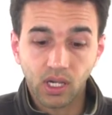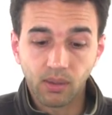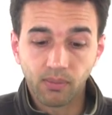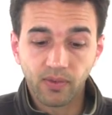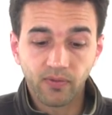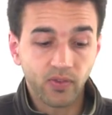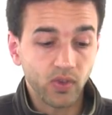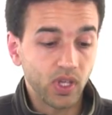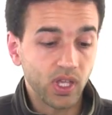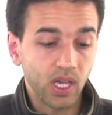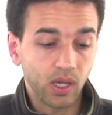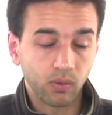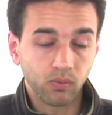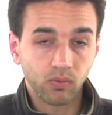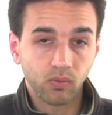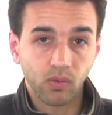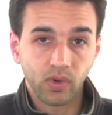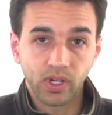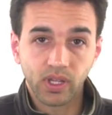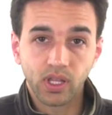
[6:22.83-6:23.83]
If you get
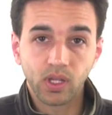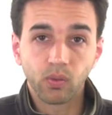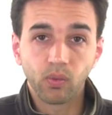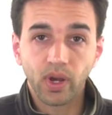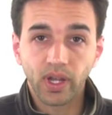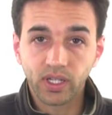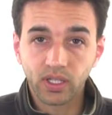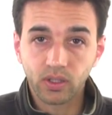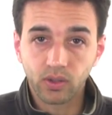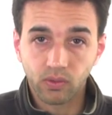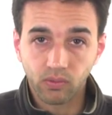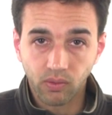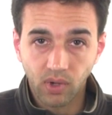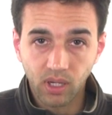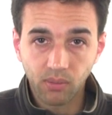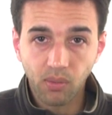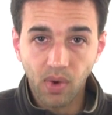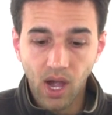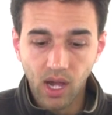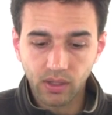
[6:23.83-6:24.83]
one of the
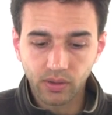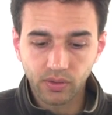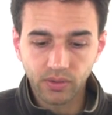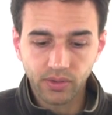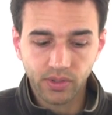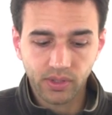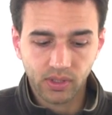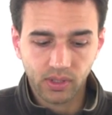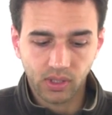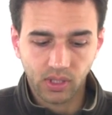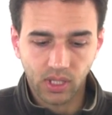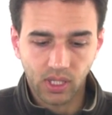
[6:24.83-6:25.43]
ready-to-run models,